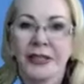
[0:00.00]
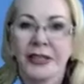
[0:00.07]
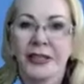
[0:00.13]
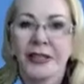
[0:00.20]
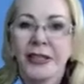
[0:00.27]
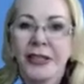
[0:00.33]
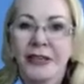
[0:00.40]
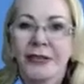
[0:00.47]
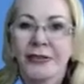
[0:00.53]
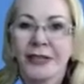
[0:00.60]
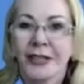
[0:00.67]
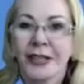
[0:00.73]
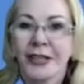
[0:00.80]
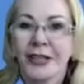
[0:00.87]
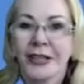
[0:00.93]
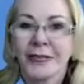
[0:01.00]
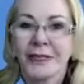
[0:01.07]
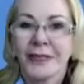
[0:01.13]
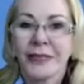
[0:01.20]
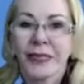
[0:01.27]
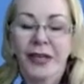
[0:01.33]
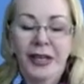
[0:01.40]
to really
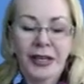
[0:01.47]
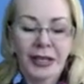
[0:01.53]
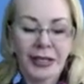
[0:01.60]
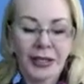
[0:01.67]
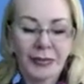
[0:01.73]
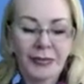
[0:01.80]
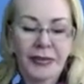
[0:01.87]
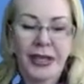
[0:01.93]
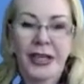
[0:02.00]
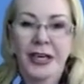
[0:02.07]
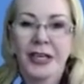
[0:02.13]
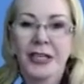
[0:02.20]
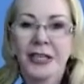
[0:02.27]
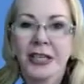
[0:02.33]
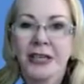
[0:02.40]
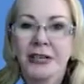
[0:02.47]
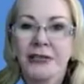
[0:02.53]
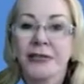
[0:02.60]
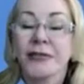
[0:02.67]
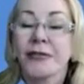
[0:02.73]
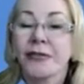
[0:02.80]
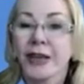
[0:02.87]
get in
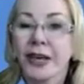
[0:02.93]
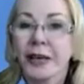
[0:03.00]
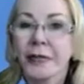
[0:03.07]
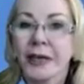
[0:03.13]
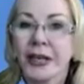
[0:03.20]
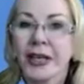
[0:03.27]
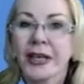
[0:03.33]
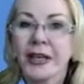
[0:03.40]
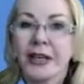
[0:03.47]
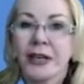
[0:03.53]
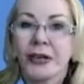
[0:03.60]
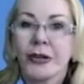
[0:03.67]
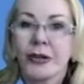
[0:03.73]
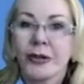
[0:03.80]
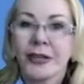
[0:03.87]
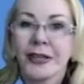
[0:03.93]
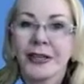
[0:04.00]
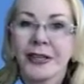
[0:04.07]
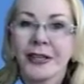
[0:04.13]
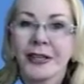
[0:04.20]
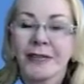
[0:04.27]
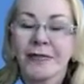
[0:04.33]
touch with family, or
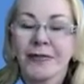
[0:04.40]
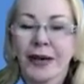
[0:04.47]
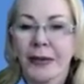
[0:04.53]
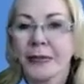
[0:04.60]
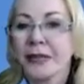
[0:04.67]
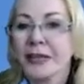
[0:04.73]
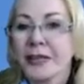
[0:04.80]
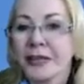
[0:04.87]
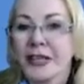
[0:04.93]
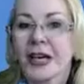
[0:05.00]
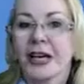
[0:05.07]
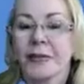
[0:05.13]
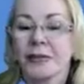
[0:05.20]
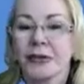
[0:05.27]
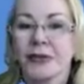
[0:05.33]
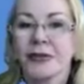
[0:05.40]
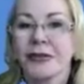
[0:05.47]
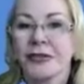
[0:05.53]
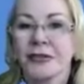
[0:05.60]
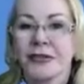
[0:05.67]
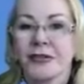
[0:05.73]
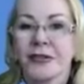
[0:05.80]
it's a fabulous time
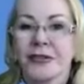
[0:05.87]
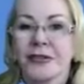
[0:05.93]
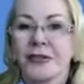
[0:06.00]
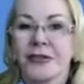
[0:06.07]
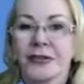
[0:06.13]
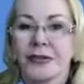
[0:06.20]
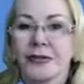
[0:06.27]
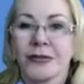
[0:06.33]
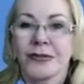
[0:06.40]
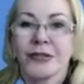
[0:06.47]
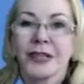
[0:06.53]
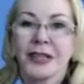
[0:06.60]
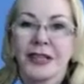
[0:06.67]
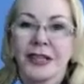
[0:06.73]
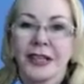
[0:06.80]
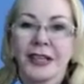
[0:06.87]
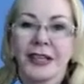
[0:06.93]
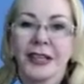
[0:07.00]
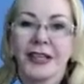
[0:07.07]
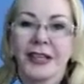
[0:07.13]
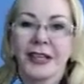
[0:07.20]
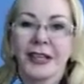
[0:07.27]
also to do
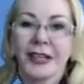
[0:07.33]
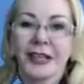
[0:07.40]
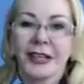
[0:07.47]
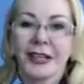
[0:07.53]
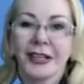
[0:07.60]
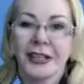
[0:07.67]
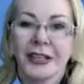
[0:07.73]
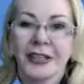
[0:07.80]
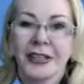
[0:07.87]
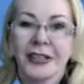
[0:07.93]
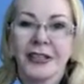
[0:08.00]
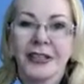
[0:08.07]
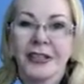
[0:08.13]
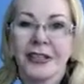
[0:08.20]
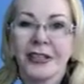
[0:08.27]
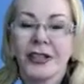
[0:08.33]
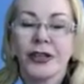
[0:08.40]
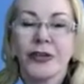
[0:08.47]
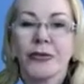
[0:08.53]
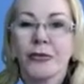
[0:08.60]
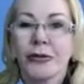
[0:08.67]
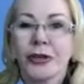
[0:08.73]
like a, you
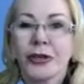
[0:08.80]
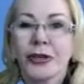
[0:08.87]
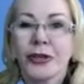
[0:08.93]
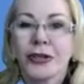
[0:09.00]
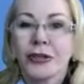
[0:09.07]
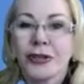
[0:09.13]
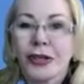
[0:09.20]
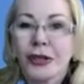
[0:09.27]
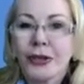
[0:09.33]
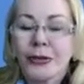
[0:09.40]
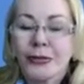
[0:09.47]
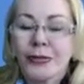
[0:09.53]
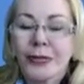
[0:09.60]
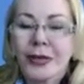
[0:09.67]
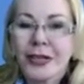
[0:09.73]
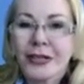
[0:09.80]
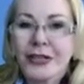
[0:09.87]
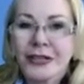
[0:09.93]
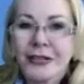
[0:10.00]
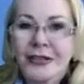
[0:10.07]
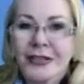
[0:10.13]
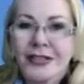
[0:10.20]
know, work on your home. Make
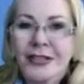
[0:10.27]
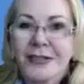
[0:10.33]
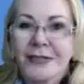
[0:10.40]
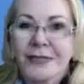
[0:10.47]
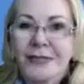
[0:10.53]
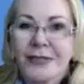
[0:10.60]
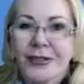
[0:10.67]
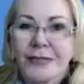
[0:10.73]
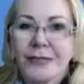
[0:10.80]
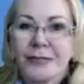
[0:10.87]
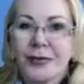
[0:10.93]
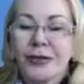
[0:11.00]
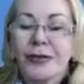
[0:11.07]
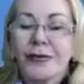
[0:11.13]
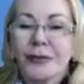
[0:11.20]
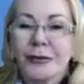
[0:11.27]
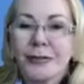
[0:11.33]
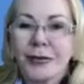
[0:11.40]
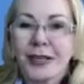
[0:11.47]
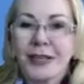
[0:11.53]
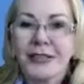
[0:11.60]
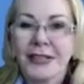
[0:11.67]
sure it's the beautiful
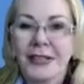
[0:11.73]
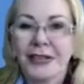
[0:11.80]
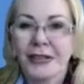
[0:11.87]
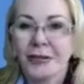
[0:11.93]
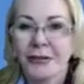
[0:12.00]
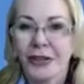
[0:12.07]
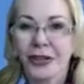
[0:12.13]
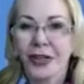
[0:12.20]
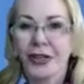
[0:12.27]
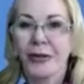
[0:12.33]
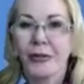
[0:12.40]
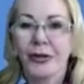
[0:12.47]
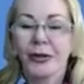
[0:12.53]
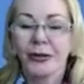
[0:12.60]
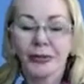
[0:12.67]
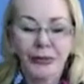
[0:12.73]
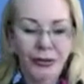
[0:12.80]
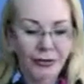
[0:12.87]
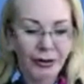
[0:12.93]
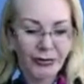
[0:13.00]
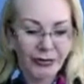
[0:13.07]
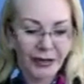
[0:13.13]
place that you want to come home
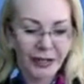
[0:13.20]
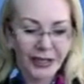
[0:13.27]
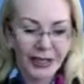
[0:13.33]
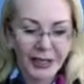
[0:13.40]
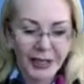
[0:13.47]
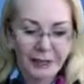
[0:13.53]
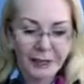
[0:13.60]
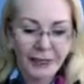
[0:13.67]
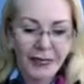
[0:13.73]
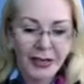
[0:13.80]
to every day.